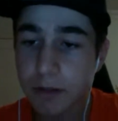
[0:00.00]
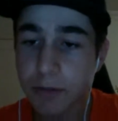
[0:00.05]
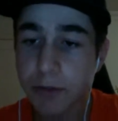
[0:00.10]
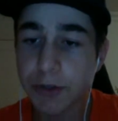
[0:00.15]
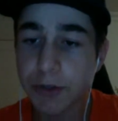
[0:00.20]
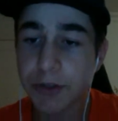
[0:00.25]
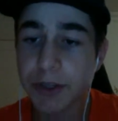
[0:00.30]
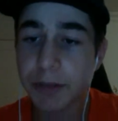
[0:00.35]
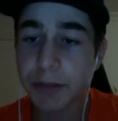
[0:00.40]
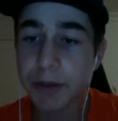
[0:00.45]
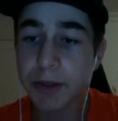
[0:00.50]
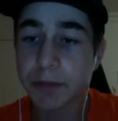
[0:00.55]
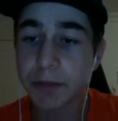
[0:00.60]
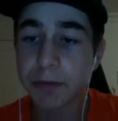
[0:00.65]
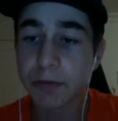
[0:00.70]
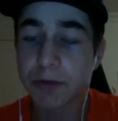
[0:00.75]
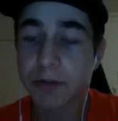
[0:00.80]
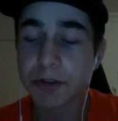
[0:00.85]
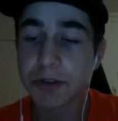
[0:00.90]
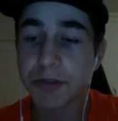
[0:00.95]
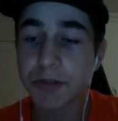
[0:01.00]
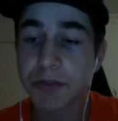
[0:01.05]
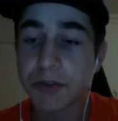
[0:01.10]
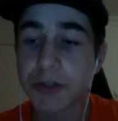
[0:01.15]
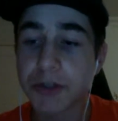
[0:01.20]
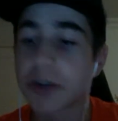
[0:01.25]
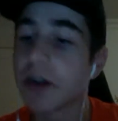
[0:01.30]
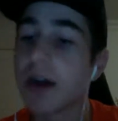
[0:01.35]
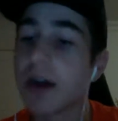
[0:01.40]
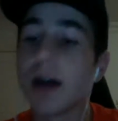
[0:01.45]
What do you think about the Bruins in the
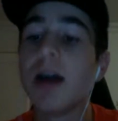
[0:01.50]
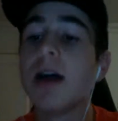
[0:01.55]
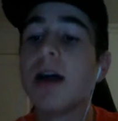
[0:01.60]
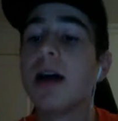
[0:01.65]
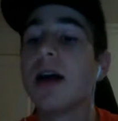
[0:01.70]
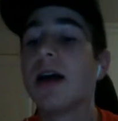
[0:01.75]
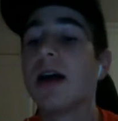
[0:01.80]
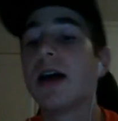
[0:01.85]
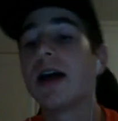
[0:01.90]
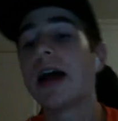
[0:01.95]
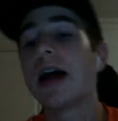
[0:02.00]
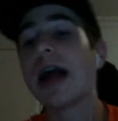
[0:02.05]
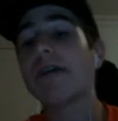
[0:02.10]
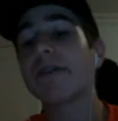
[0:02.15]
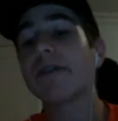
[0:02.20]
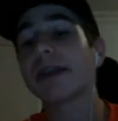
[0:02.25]
future? I